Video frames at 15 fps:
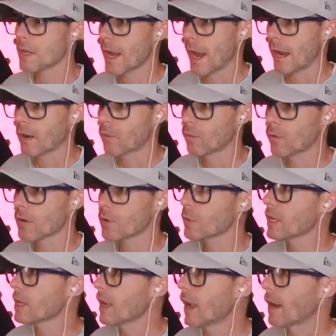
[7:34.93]
that. What do
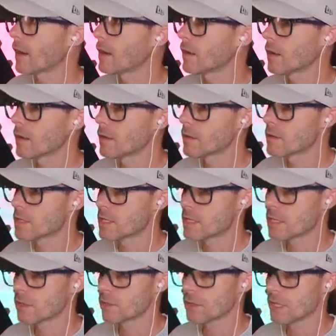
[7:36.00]
we get?
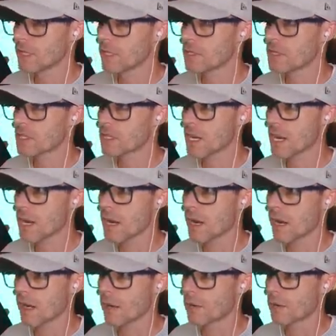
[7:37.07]
Silky
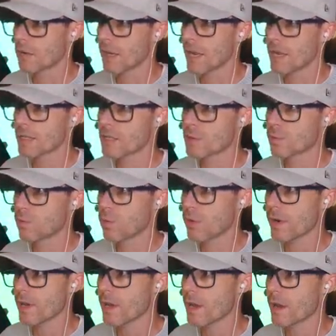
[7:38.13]
sand. That's
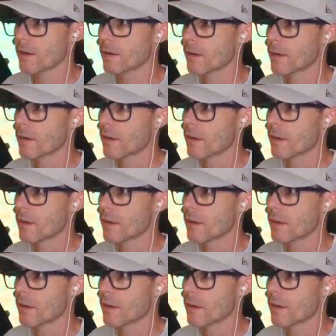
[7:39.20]
weird.